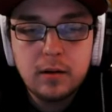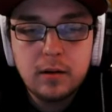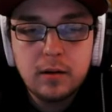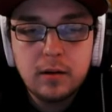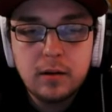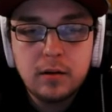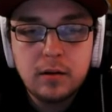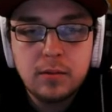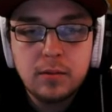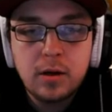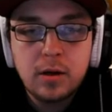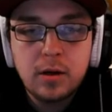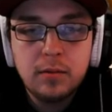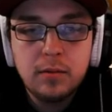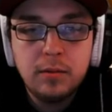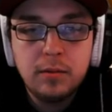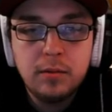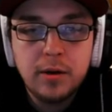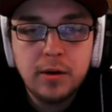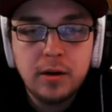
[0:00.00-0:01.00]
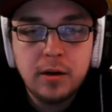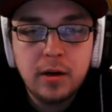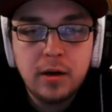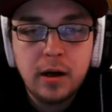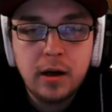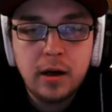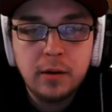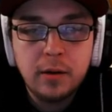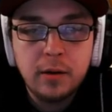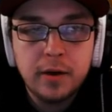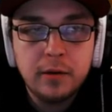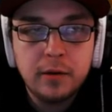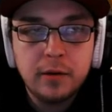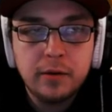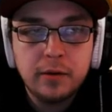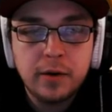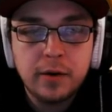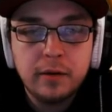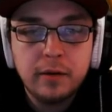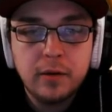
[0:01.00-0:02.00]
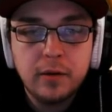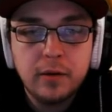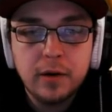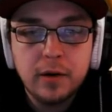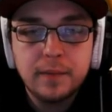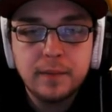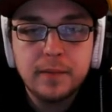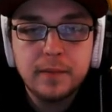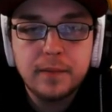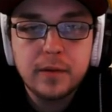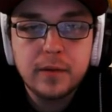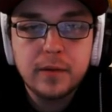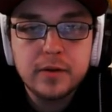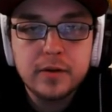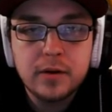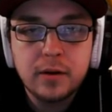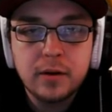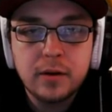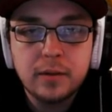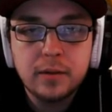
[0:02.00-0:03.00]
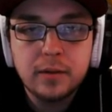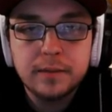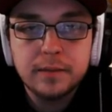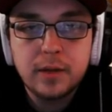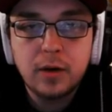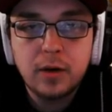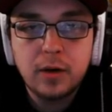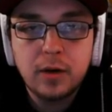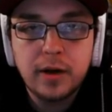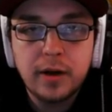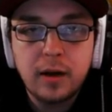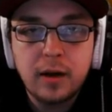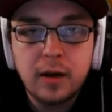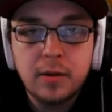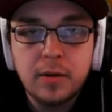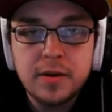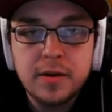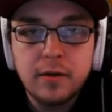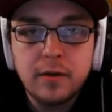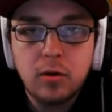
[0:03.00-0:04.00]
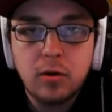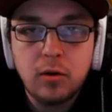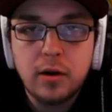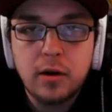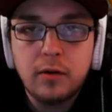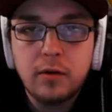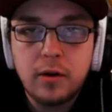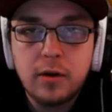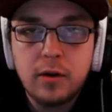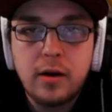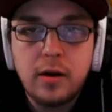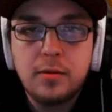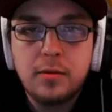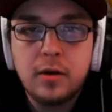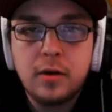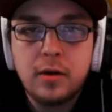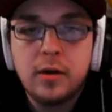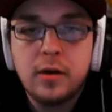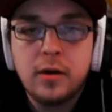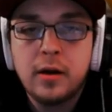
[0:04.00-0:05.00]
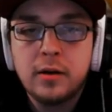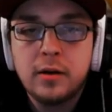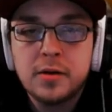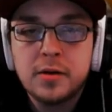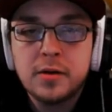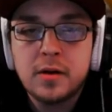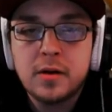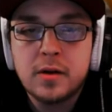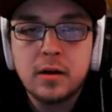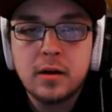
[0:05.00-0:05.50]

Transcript: Probably not what he was looking for. So I don't think anybody's ever looking for a Tapu Lele on the start.